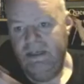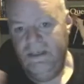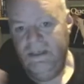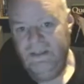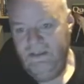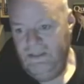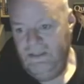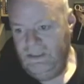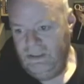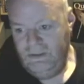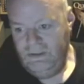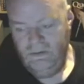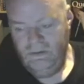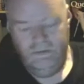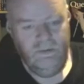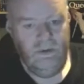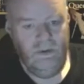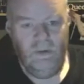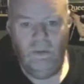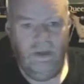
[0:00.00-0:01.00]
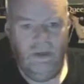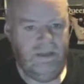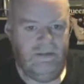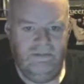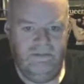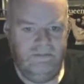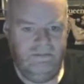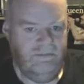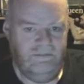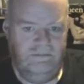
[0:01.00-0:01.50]
the crew went
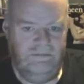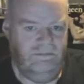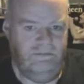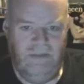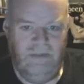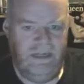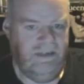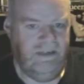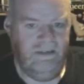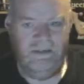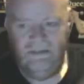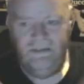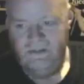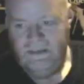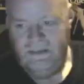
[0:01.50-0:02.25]
mental,